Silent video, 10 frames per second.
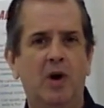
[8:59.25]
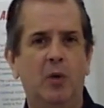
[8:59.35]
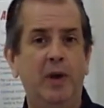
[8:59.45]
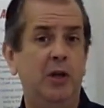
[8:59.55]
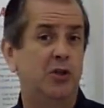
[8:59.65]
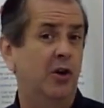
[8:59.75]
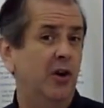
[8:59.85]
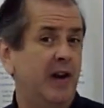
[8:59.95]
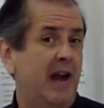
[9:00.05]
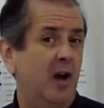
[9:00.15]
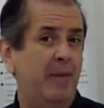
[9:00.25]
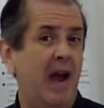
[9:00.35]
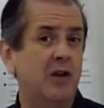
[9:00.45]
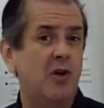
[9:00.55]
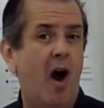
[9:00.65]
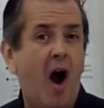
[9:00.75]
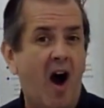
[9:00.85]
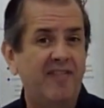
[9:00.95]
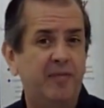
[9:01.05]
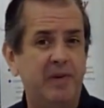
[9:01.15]
where we could turn airbags
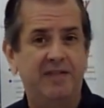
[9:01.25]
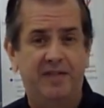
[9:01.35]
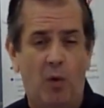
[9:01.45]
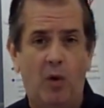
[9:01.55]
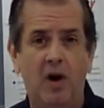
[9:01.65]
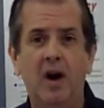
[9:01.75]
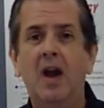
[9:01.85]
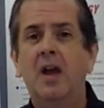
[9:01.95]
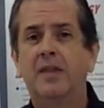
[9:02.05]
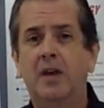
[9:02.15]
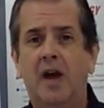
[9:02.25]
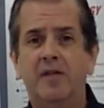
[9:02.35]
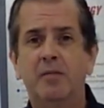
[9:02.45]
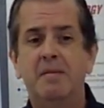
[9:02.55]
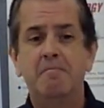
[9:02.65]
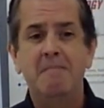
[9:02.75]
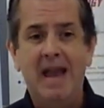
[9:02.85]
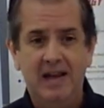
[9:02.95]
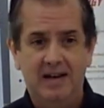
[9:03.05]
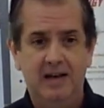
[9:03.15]
off before the government
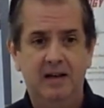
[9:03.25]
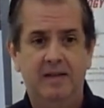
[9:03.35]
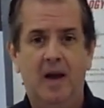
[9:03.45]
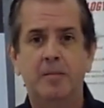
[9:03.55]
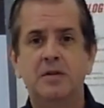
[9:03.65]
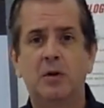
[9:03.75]
mandated them.